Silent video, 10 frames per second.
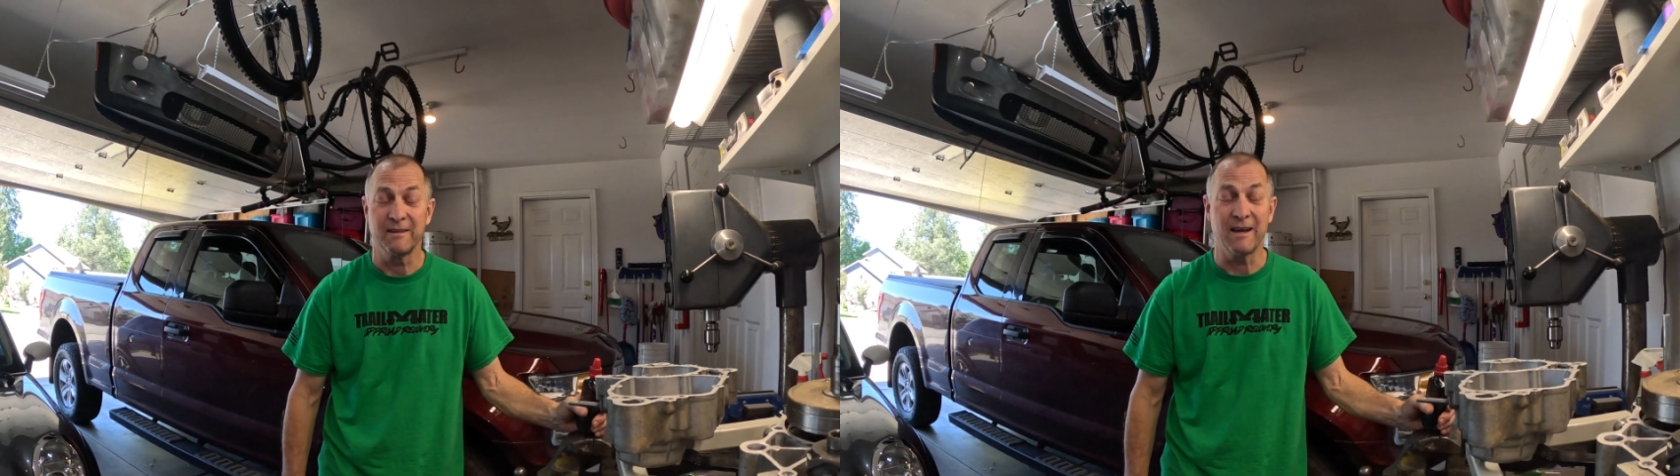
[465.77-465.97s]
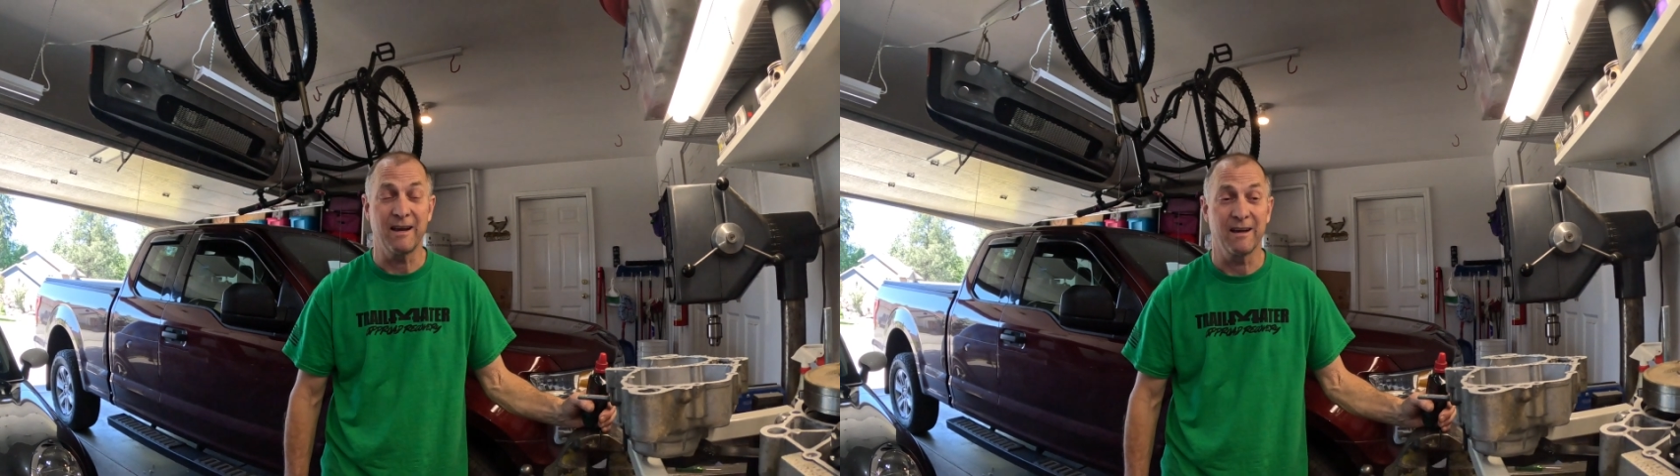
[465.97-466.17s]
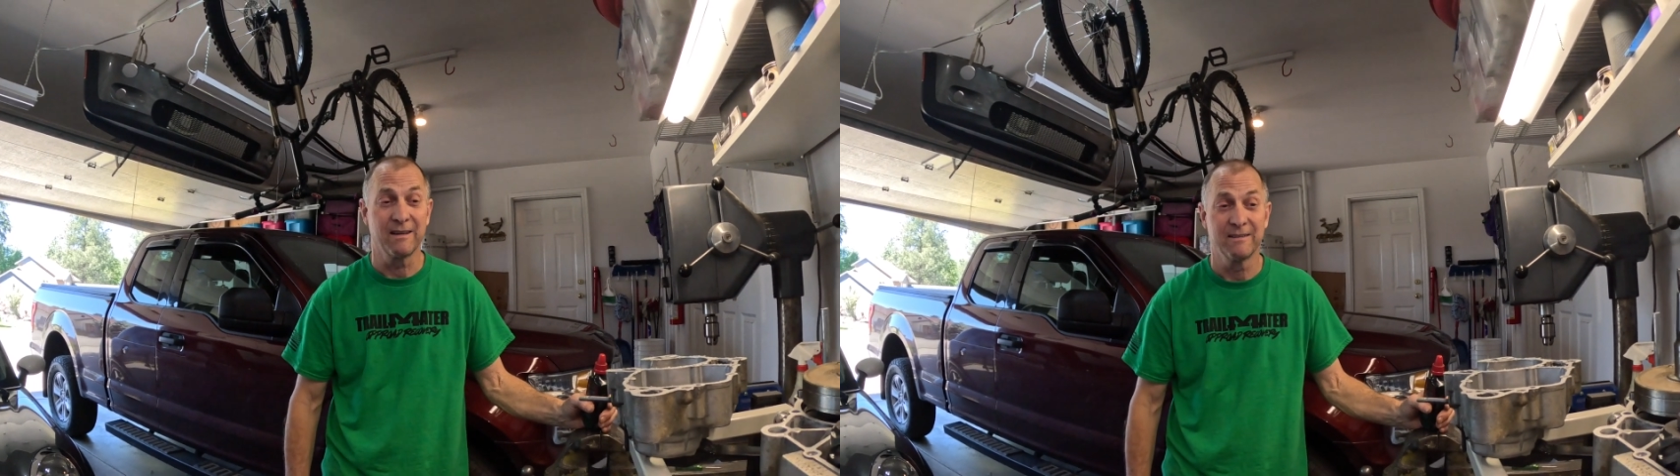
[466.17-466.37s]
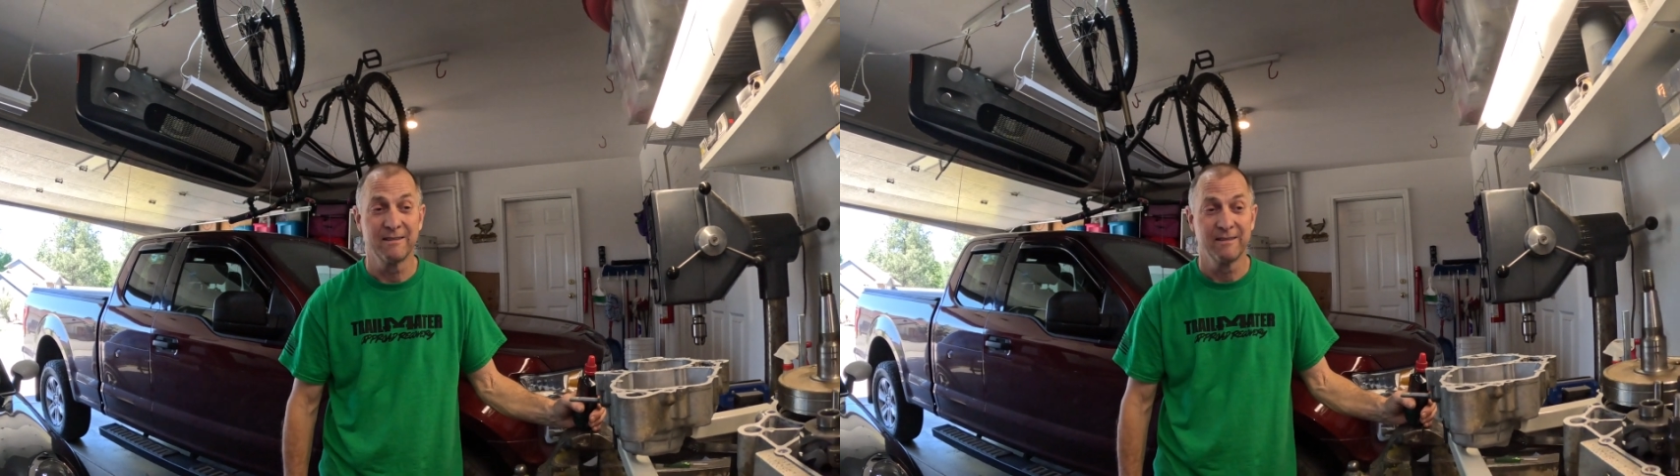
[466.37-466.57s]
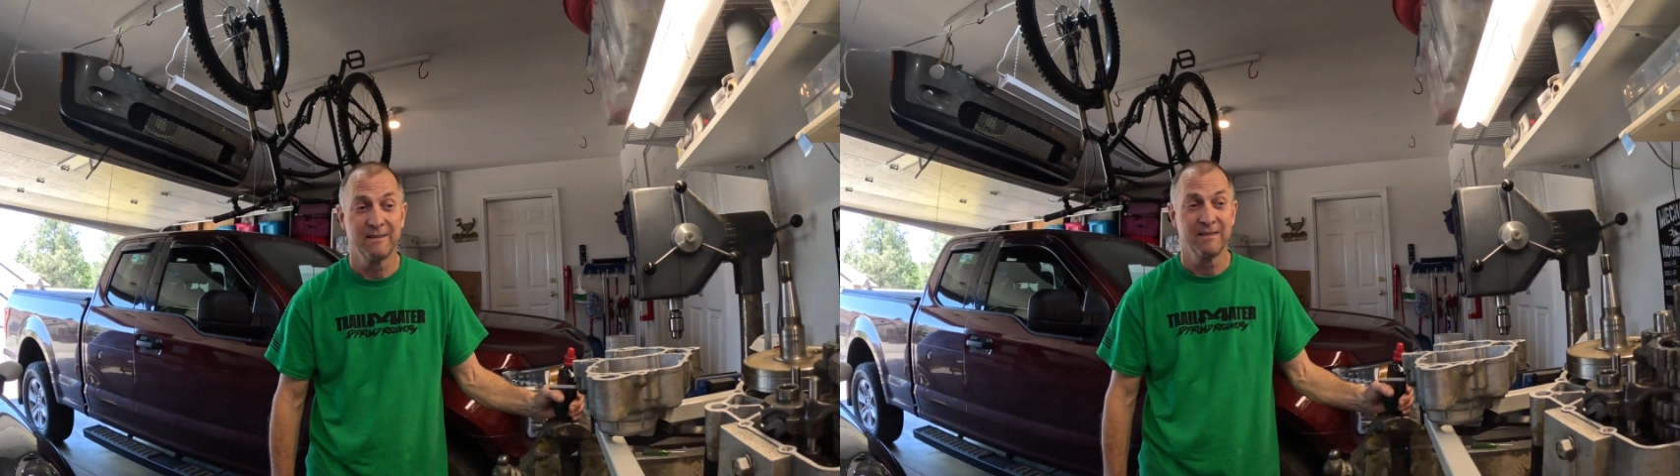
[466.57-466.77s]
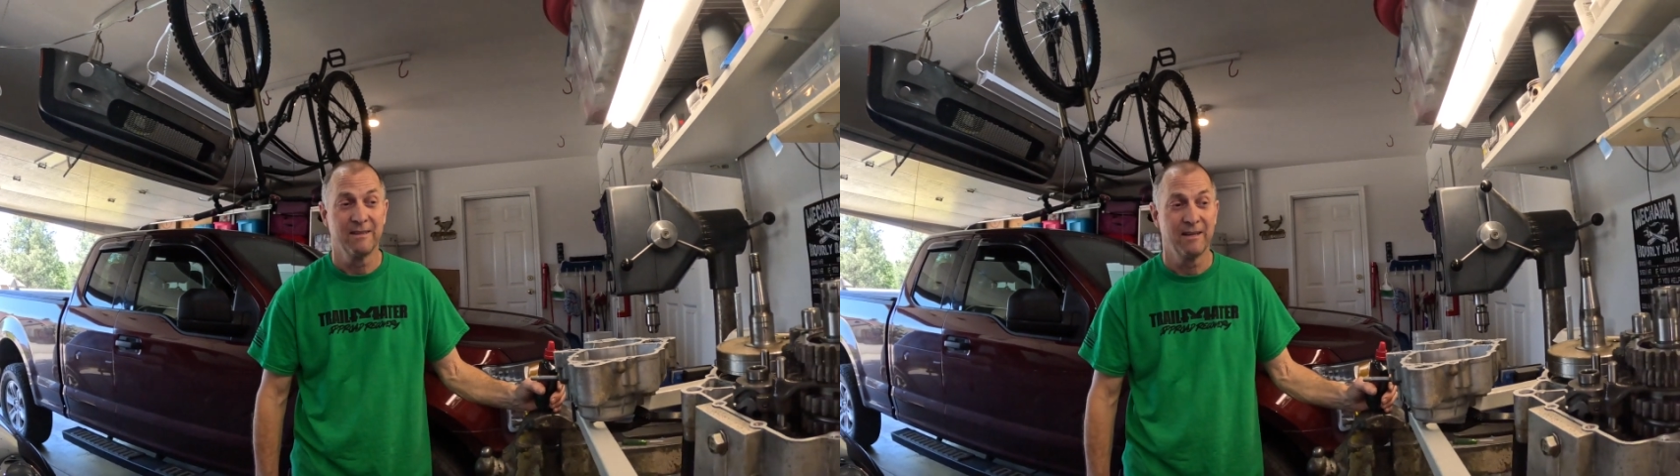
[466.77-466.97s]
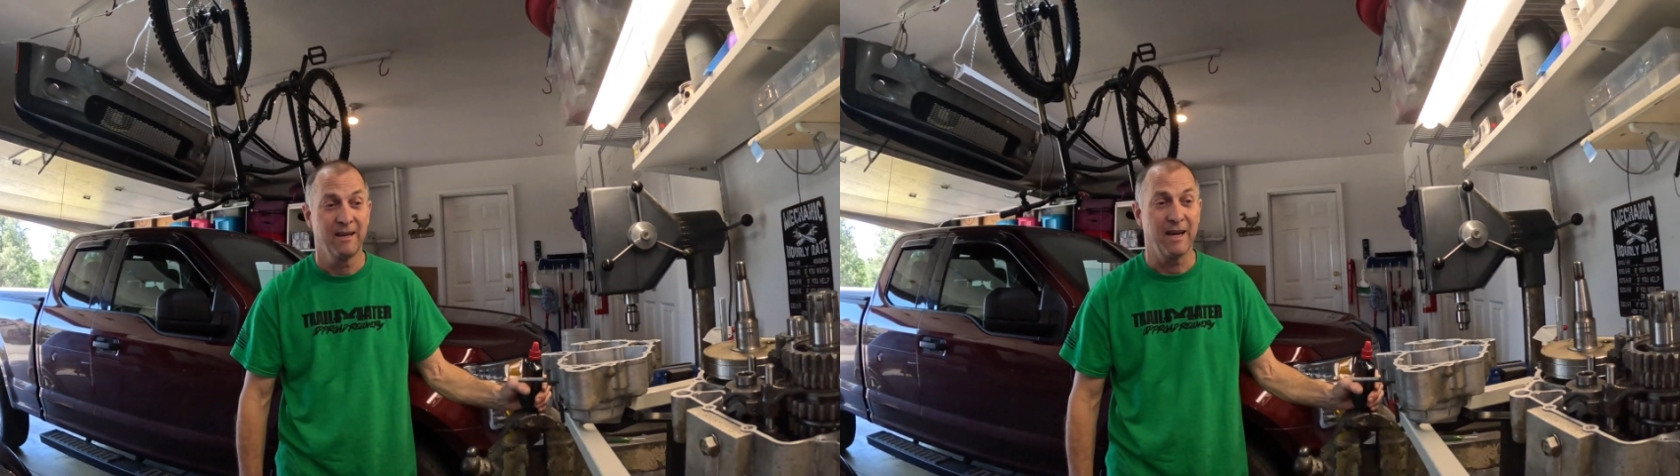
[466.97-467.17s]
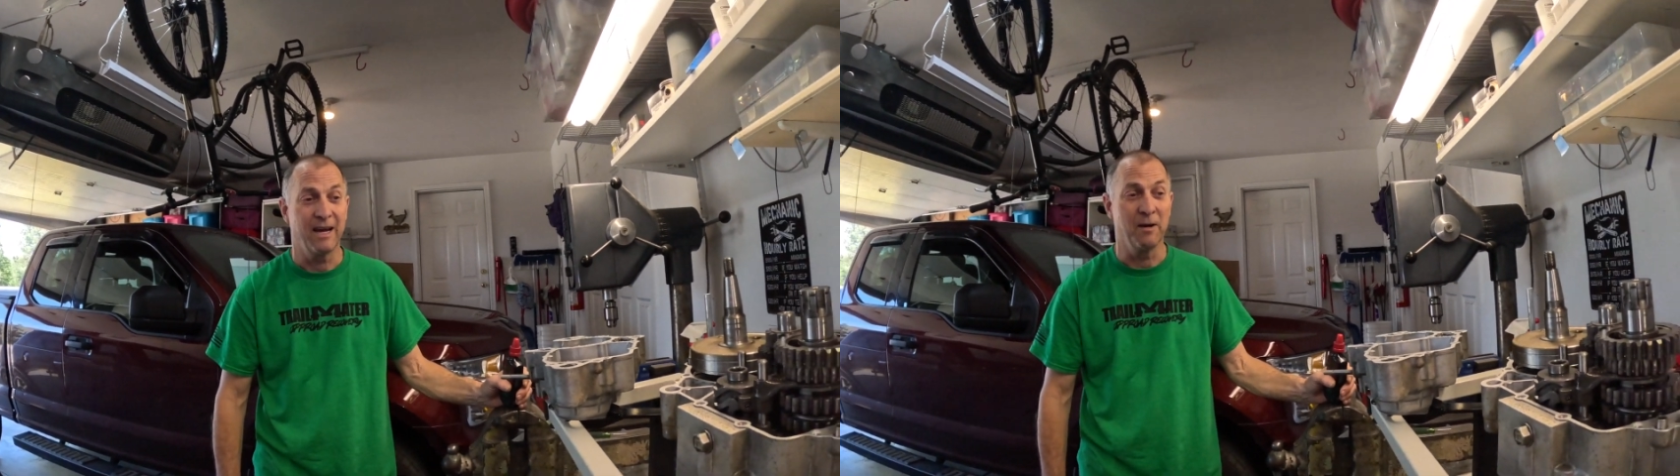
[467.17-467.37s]
Yeah. And
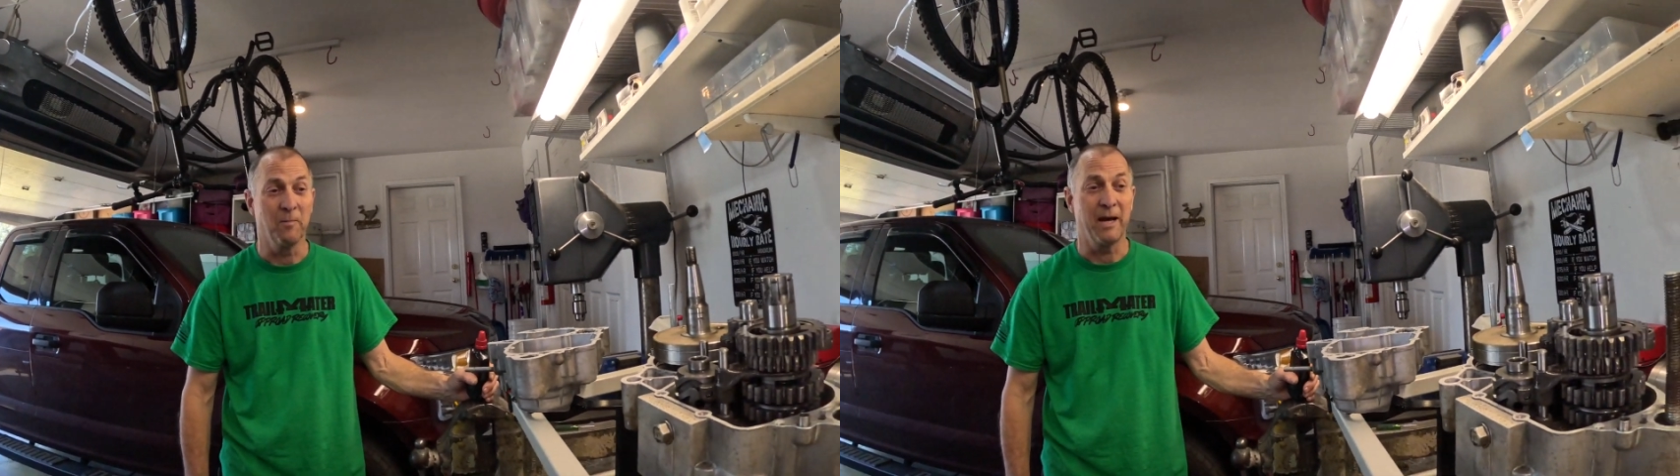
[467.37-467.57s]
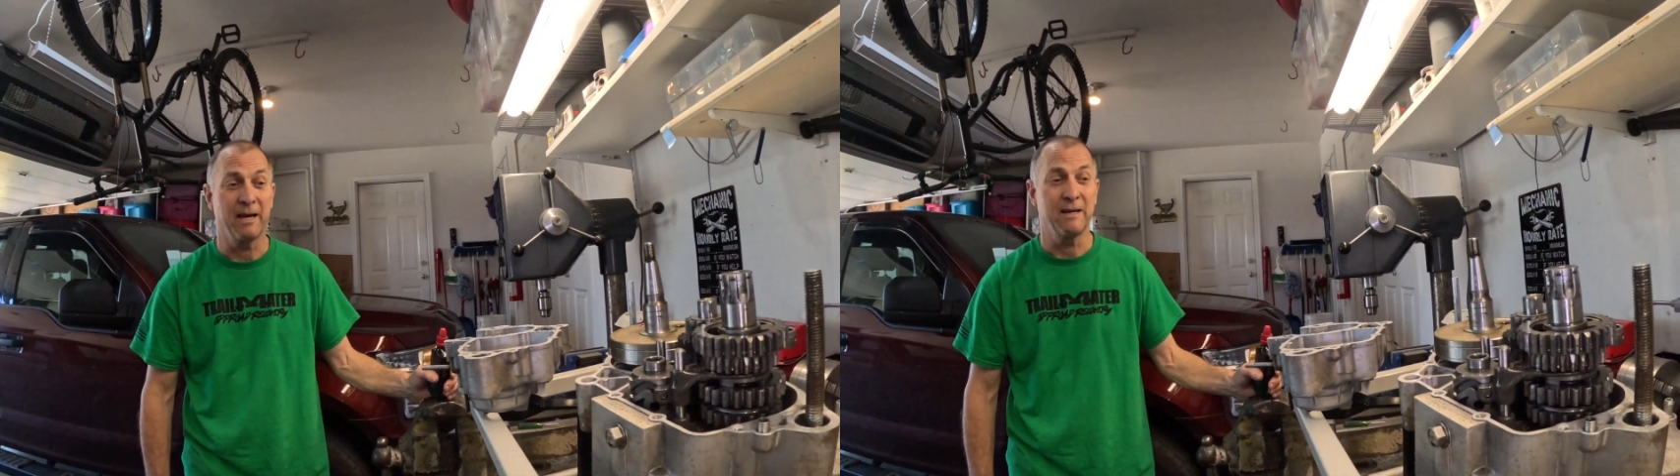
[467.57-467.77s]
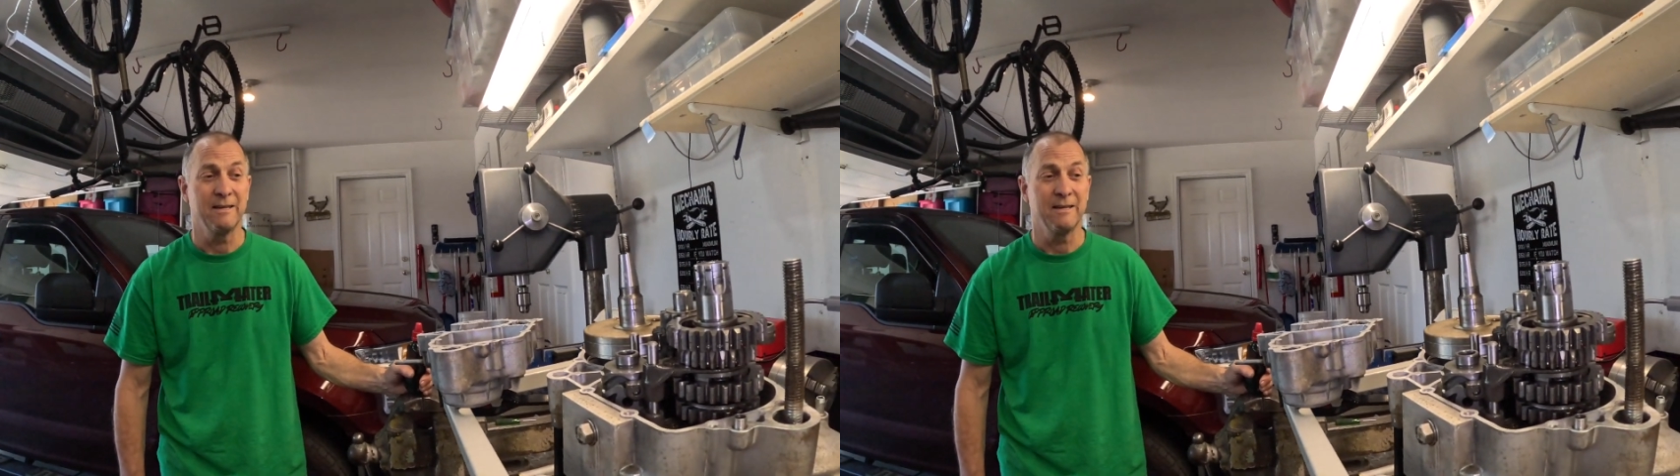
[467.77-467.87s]
I'm like,